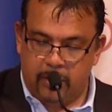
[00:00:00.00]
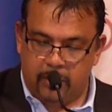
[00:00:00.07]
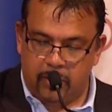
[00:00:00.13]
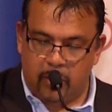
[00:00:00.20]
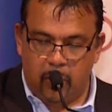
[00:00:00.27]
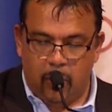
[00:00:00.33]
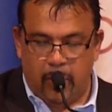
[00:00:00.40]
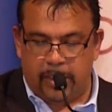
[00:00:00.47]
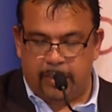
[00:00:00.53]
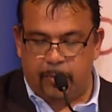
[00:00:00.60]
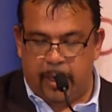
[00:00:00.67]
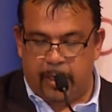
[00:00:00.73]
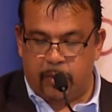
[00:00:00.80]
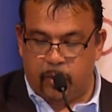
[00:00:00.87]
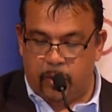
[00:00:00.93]
to always
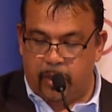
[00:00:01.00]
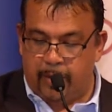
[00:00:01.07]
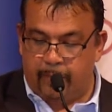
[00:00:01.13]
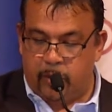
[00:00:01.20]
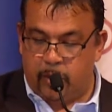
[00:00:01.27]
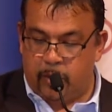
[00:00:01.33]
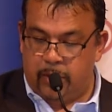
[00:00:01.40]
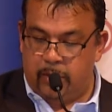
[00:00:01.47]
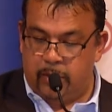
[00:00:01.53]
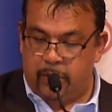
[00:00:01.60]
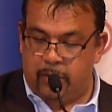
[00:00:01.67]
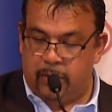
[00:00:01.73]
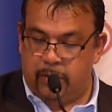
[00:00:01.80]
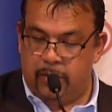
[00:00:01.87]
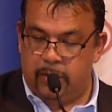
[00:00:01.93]
make sure you have
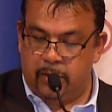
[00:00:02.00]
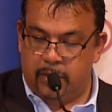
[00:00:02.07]
choices.